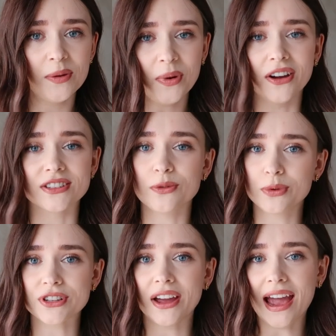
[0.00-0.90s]
But
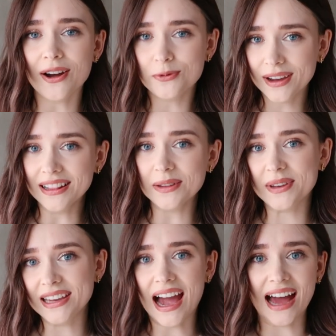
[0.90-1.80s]
what I will
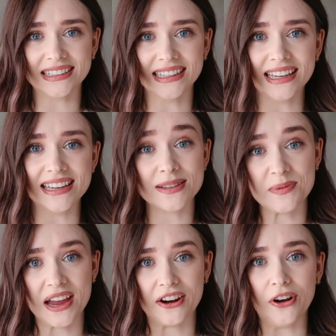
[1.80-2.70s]
be adding is a
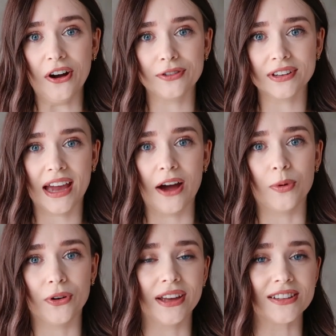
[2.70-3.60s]
pair of
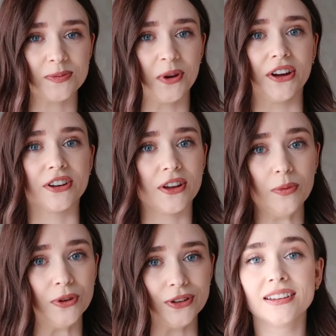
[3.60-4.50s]
cowboy inspired
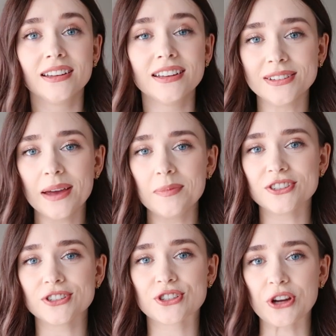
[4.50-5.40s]
boots. So let me
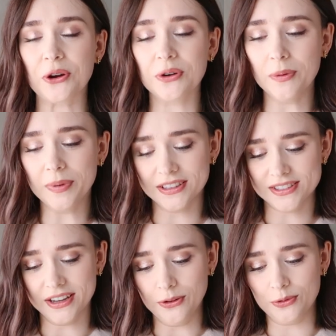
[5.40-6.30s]
just show,
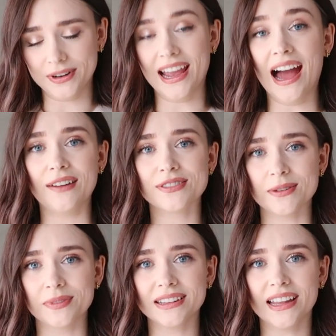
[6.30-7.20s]
because I already have something that
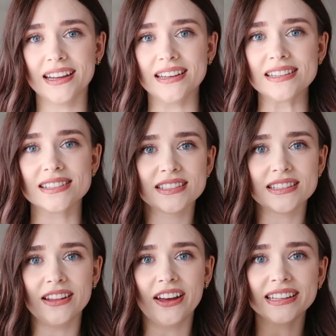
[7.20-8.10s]
is
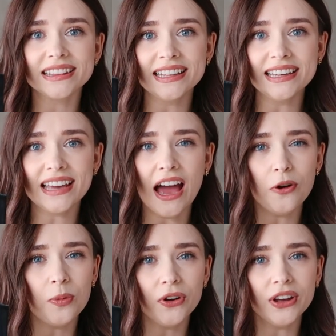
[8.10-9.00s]
slightly
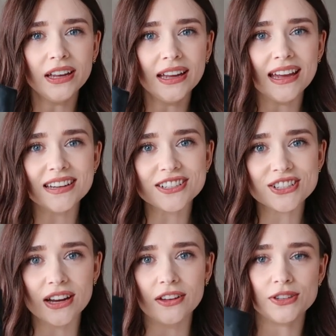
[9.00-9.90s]

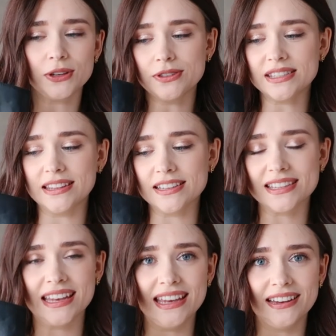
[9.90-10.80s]
cowboy-ish. So you see this
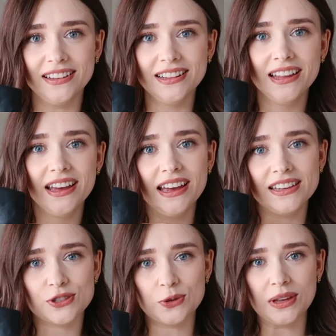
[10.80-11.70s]
heel
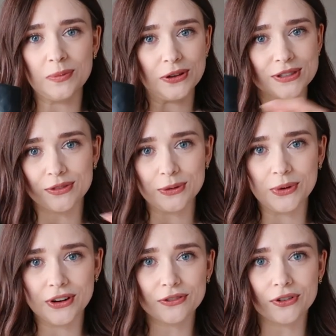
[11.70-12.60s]
is doing most of the
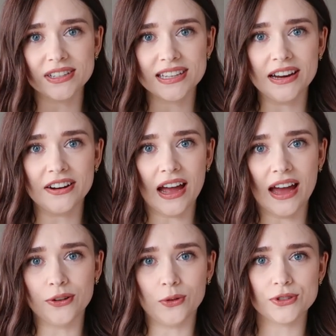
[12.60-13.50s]
work for it here,
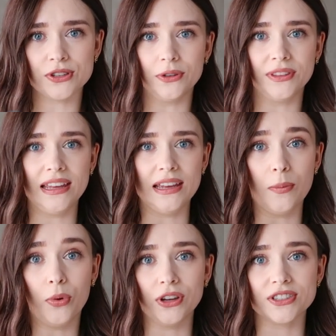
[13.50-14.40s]
and also the
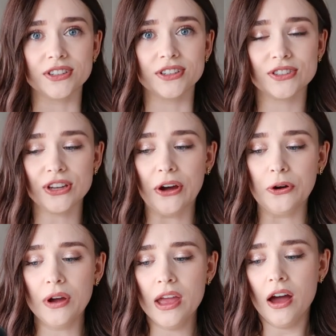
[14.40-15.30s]
pointed toe.